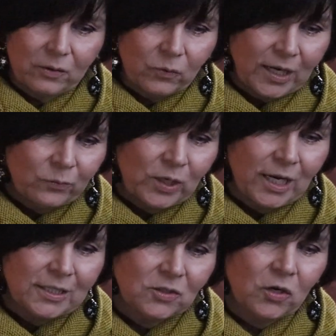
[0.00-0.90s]
Right when
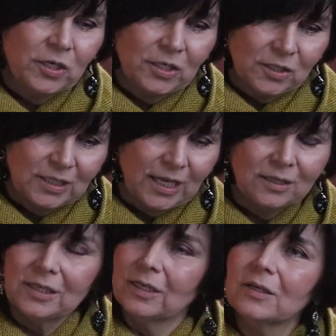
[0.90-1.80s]
I started
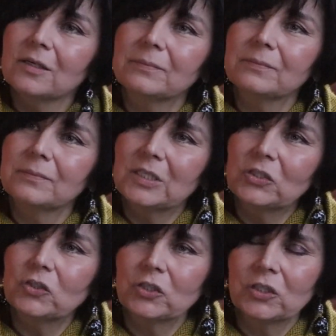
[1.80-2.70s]
attending
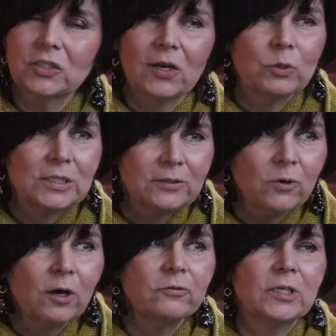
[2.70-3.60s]
this church, I was
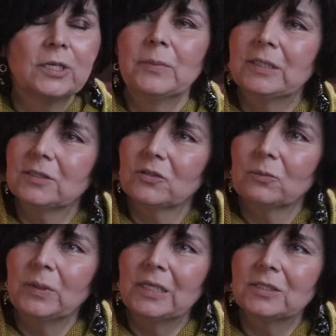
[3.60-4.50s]
involved in a
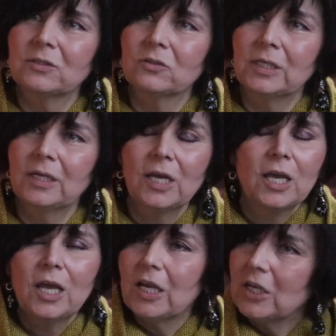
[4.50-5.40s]
ministry,
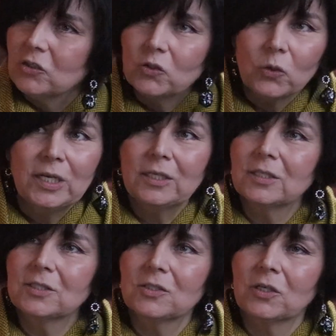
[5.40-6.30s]
enjoying the
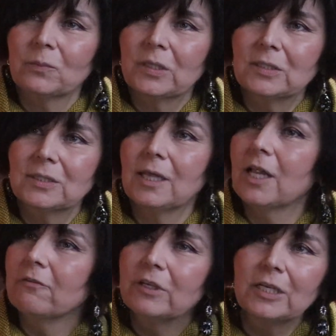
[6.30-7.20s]
sermons,
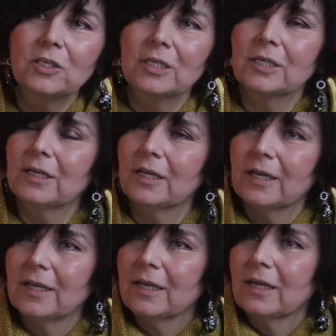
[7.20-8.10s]
loving the
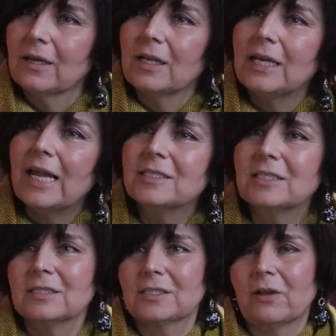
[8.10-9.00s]

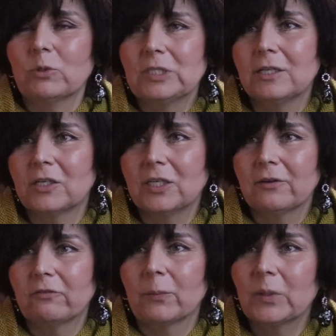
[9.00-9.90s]
lessons I was learning
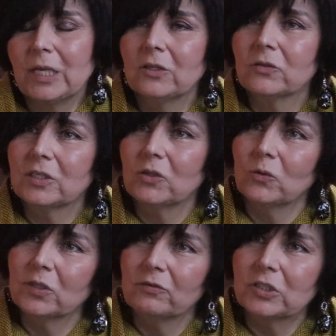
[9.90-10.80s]
from Kindred
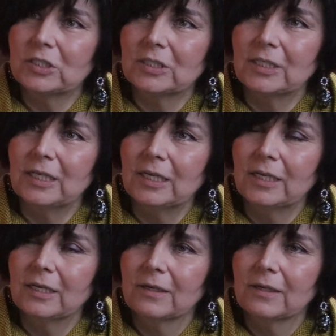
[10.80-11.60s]
University.